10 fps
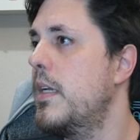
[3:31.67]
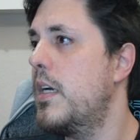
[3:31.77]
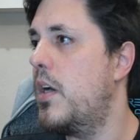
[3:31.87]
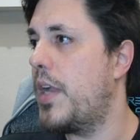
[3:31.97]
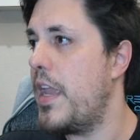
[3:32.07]

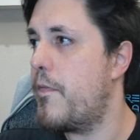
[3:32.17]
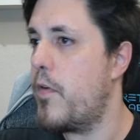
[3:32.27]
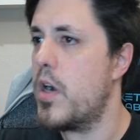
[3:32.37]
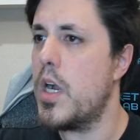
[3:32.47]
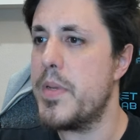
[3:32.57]
Okay,
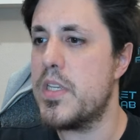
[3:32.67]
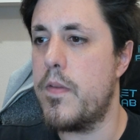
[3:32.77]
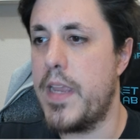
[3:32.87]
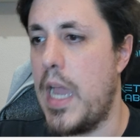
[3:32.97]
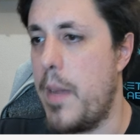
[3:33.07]
4 copies
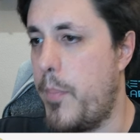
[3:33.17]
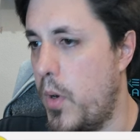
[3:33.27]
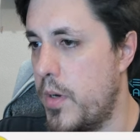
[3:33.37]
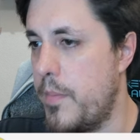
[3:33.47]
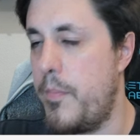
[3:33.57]
of
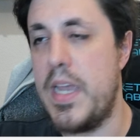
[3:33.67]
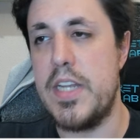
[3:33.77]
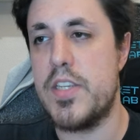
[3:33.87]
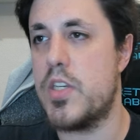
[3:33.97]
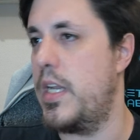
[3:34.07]
Capon
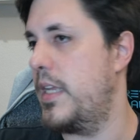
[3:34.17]
Betch,